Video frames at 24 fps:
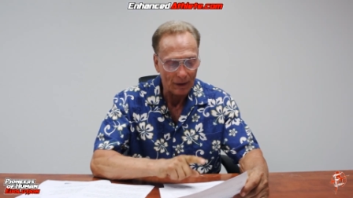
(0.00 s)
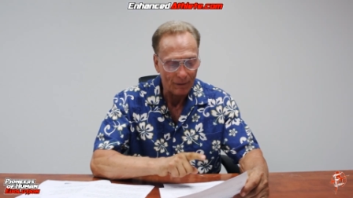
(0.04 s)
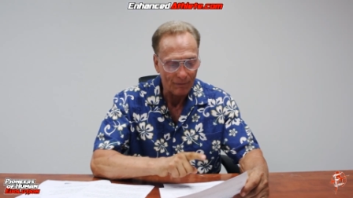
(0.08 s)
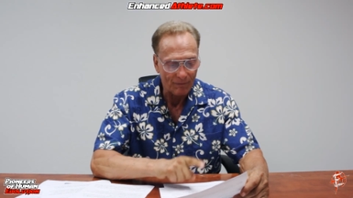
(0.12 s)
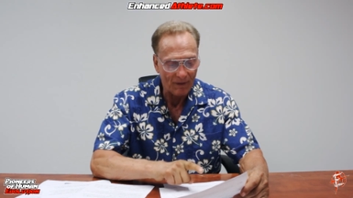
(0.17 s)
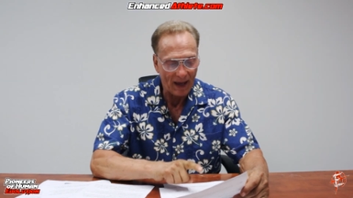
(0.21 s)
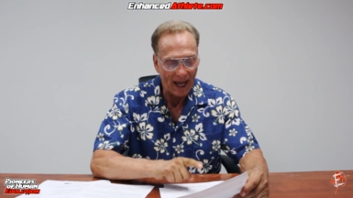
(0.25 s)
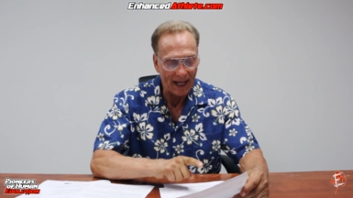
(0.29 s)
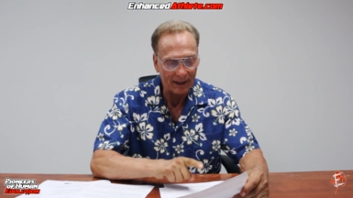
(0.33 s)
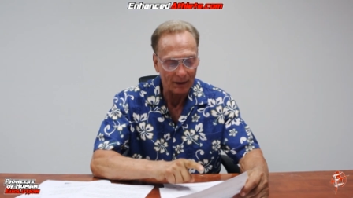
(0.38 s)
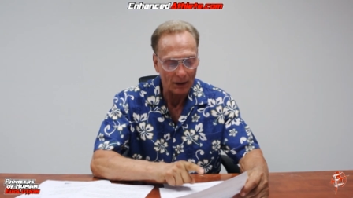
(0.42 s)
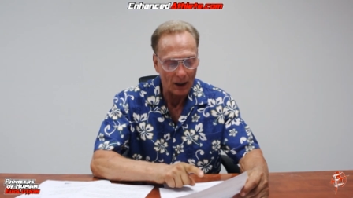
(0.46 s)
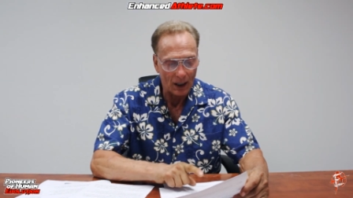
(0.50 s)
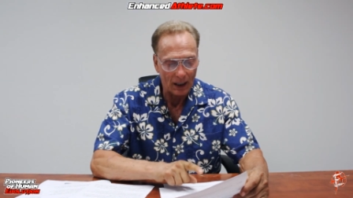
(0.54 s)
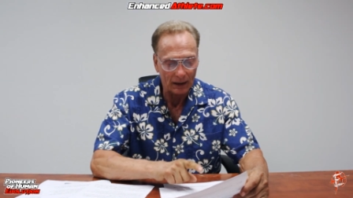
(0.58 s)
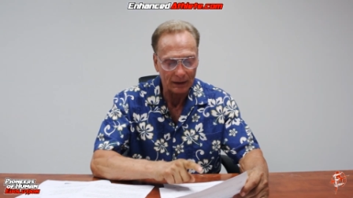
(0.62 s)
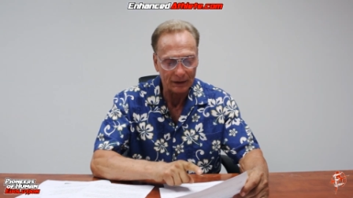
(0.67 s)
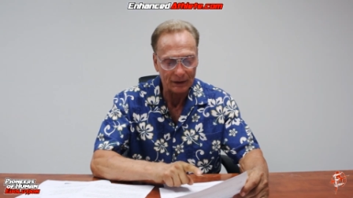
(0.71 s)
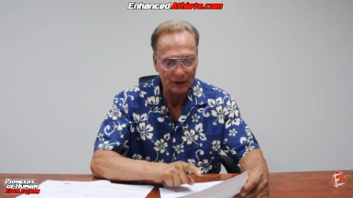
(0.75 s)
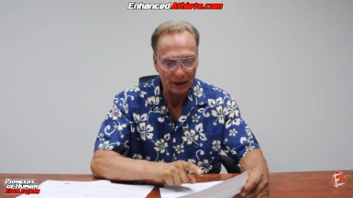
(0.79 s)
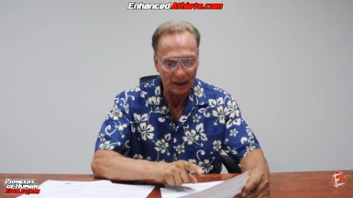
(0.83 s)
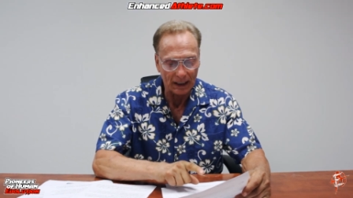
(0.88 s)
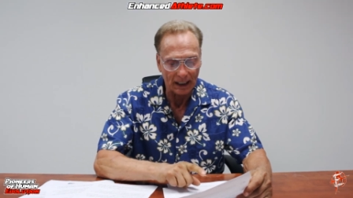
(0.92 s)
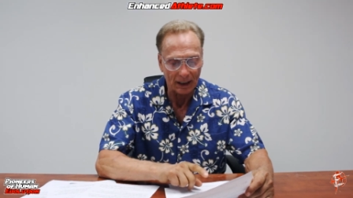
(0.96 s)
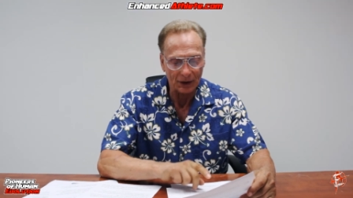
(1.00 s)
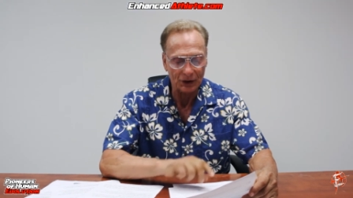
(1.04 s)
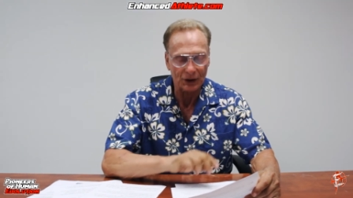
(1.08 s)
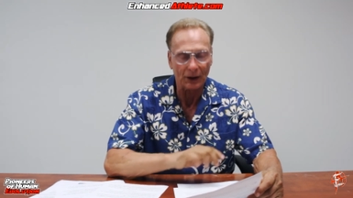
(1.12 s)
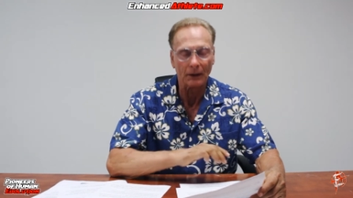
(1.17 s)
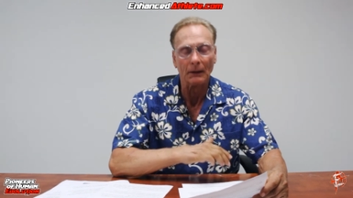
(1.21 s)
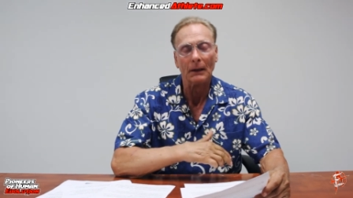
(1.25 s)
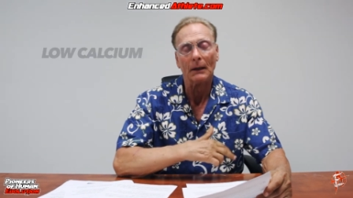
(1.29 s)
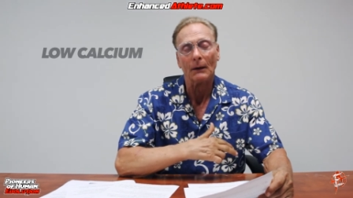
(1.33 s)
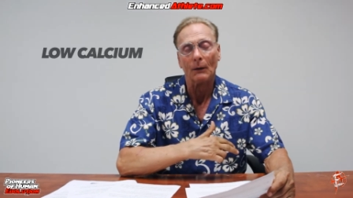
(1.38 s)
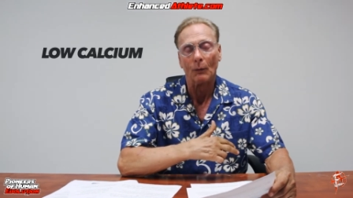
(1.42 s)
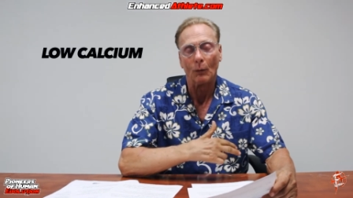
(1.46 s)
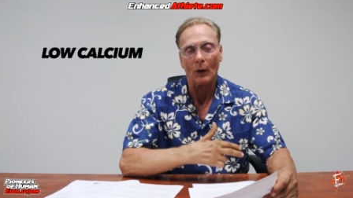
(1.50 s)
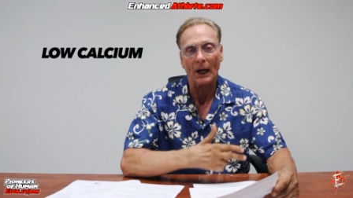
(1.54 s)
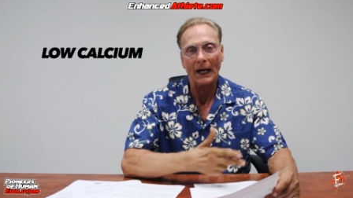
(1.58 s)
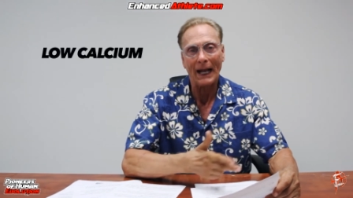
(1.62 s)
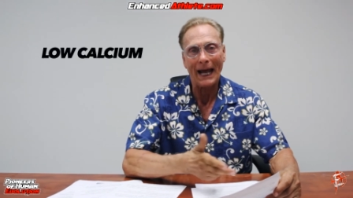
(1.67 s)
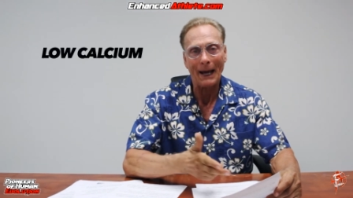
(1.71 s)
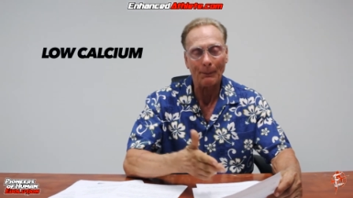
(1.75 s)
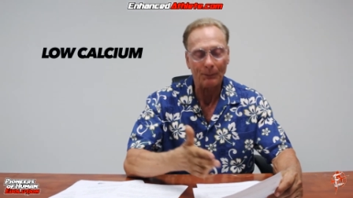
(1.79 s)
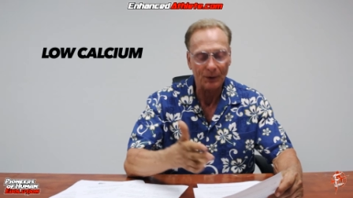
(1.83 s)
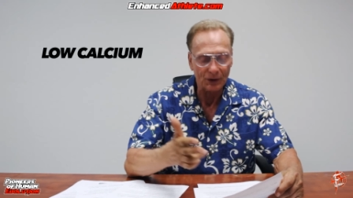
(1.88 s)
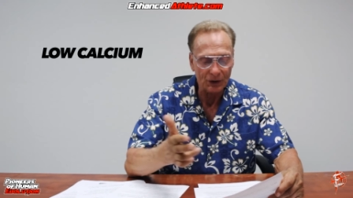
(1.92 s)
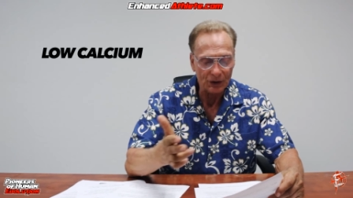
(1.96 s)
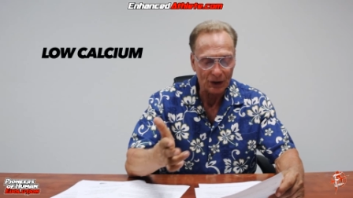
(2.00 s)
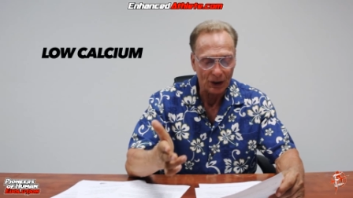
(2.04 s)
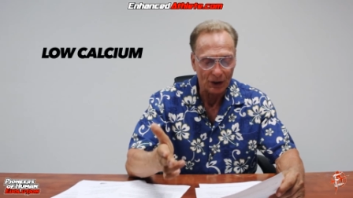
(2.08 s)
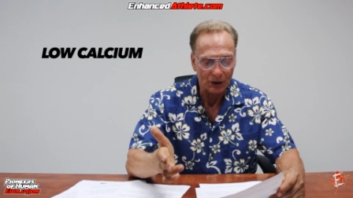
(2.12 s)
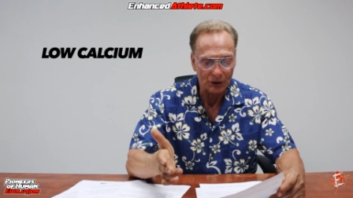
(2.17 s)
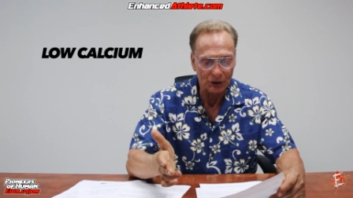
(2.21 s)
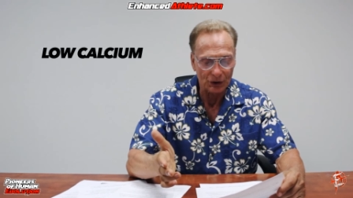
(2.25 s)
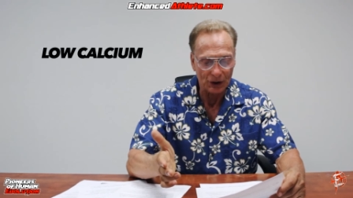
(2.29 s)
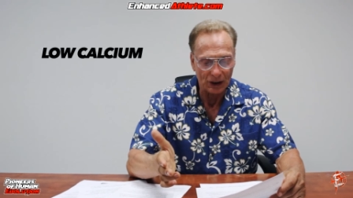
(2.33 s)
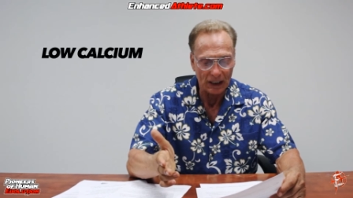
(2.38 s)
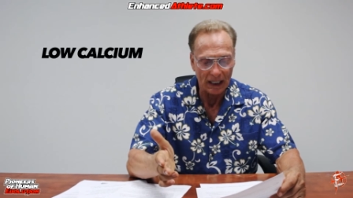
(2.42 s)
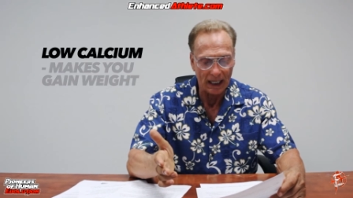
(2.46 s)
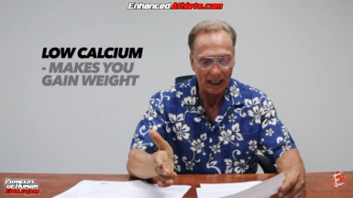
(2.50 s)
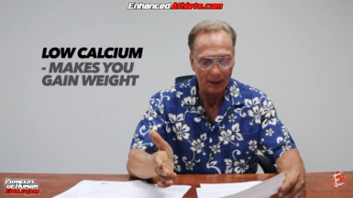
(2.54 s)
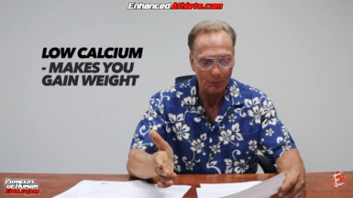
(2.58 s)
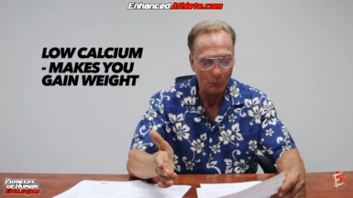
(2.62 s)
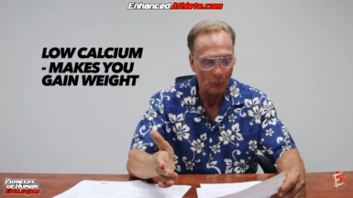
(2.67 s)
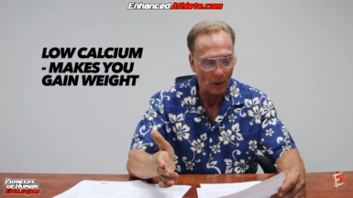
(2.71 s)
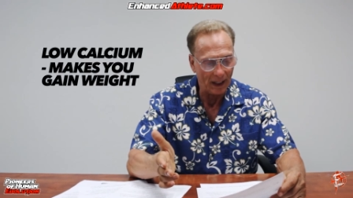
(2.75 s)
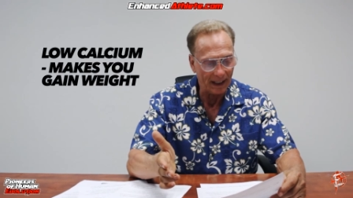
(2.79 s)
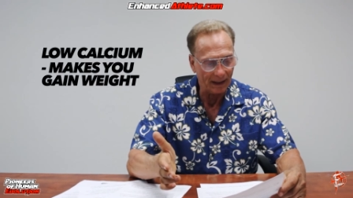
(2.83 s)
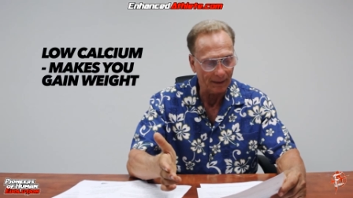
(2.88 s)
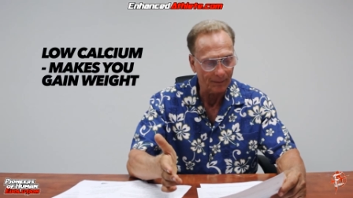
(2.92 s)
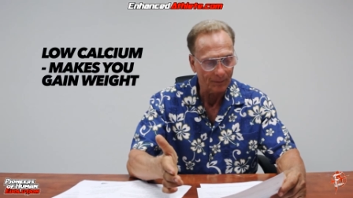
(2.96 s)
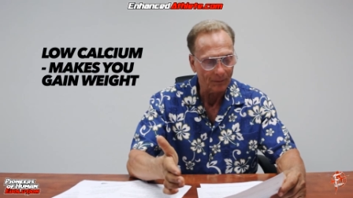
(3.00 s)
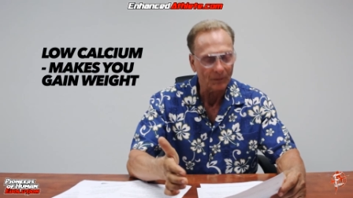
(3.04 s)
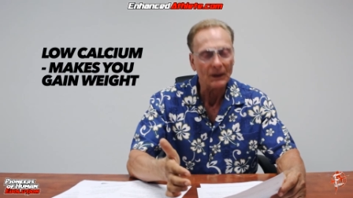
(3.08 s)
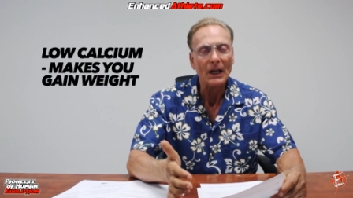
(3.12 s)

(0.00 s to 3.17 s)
fat oxidation. What happens? You gain weight.